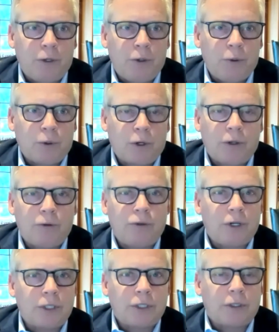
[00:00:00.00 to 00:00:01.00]
you could
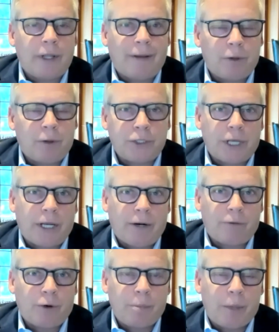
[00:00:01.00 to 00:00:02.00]
just level set
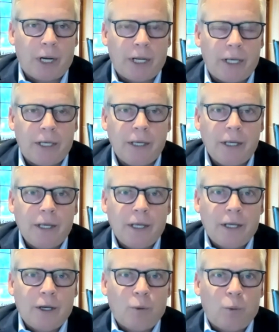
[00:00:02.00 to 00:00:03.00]
everybody
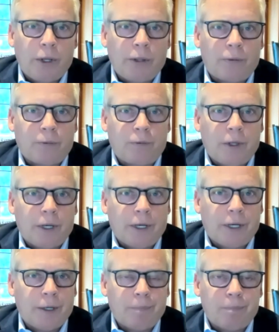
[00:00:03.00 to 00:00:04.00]
with
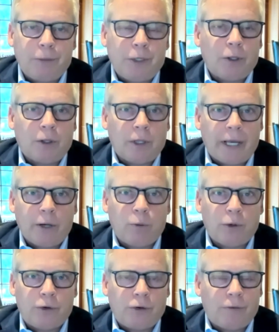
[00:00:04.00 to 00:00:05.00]
the
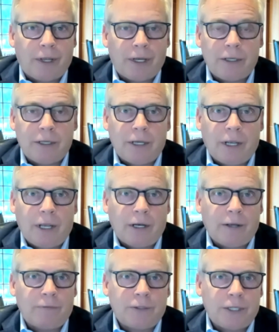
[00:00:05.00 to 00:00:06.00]
language of
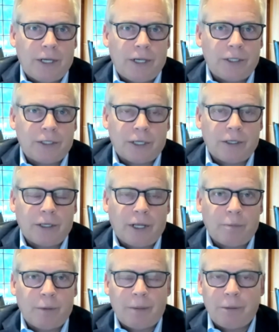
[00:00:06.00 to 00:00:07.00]
NFTs,
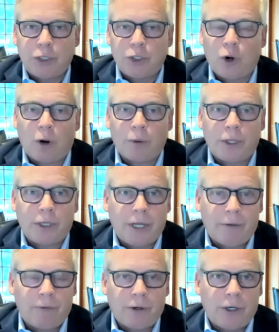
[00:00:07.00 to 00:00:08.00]
and maybe start with the
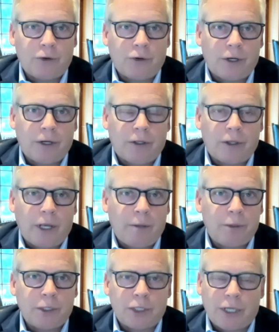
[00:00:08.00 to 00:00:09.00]
definition, a
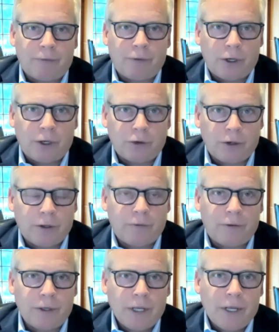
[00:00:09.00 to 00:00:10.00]
layman's definition
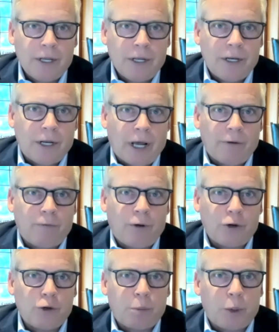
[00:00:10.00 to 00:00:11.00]
of
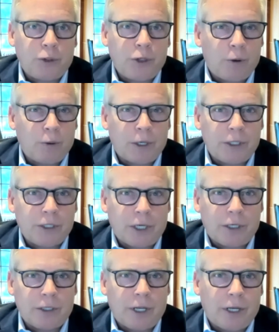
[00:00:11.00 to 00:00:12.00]
non-fungible tokens,
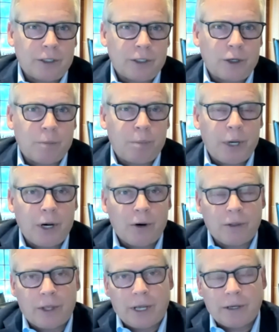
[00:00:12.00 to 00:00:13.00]
and
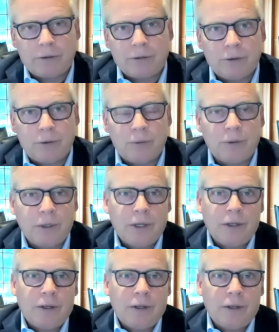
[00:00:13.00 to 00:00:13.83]
compare that to